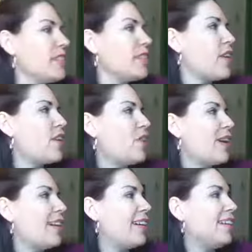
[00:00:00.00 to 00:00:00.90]
So,
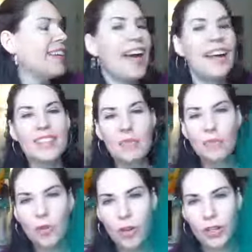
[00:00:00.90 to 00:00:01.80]
and it's
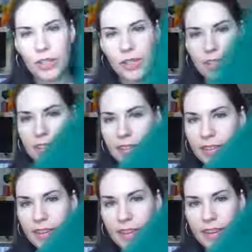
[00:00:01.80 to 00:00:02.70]
of course
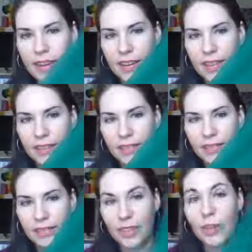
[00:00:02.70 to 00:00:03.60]
the
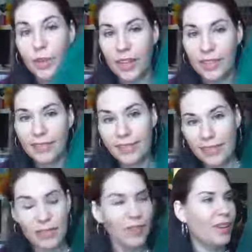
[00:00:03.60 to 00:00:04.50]
green,
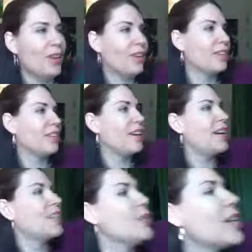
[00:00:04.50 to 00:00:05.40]
her
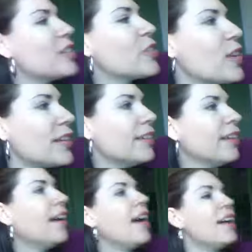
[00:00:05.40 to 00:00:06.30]
Luann's green.
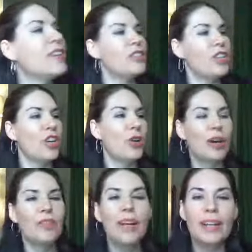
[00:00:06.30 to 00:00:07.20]
So
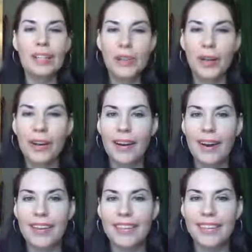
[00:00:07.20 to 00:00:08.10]
I ran into her
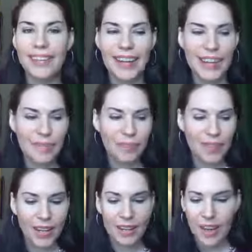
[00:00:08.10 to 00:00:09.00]
at a
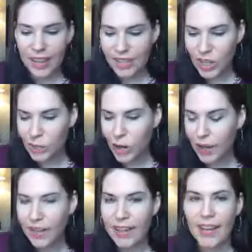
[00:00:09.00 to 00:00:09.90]
cocktail
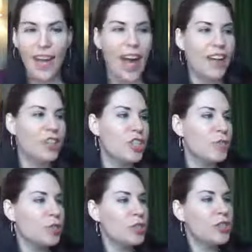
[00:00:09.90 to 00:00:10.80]
party, and she
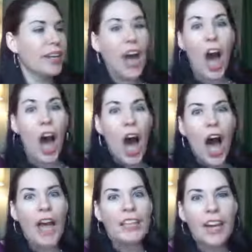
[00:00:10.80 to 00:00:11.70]
was just like, oh,
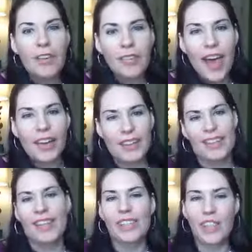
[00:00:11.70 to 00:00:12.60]
I love that.
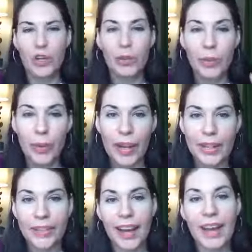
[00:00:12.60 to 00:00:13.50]
So
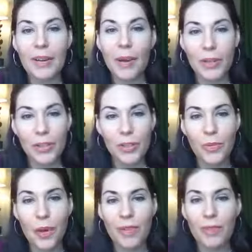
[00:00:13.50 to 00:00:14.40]
Luann, I ordered
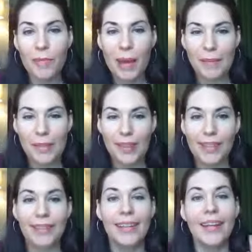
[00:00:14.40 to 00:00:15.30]
you one from
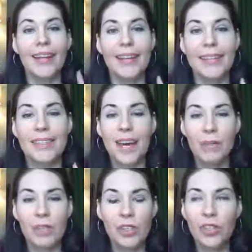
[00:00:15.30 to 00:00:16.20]
Amazon. It's
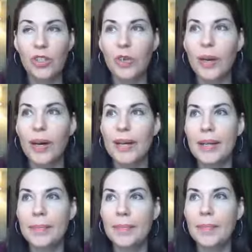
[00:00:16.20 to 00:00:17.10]
coming to you
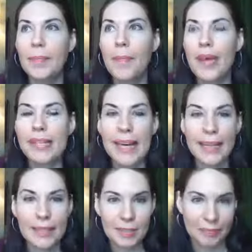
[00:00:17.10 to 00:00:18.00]
May
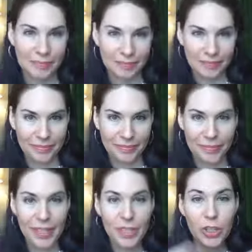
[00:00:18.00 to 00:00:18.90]
10th.
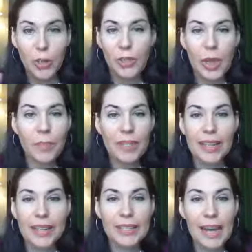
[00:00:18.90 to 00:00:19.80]
It shows up in
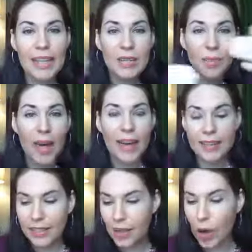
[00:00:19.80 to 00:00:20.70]
like a tiny bag,
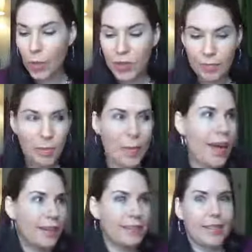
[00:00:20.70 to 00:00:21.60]
and then you open up the
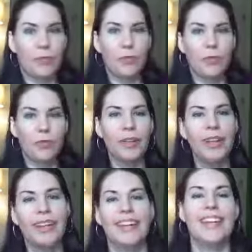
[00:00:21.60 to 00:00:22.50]
bag, and it's like poof.
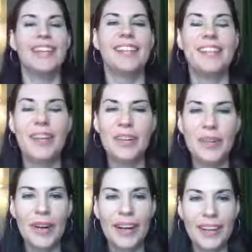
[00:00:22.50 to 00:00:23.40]

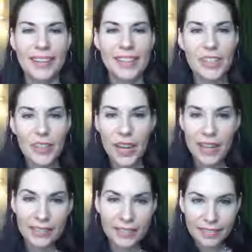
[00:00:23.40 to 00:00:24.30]
So so you're
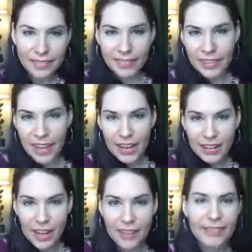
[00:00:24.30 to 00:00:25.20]
getting
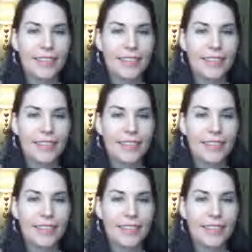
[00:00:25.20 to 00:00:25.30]
that.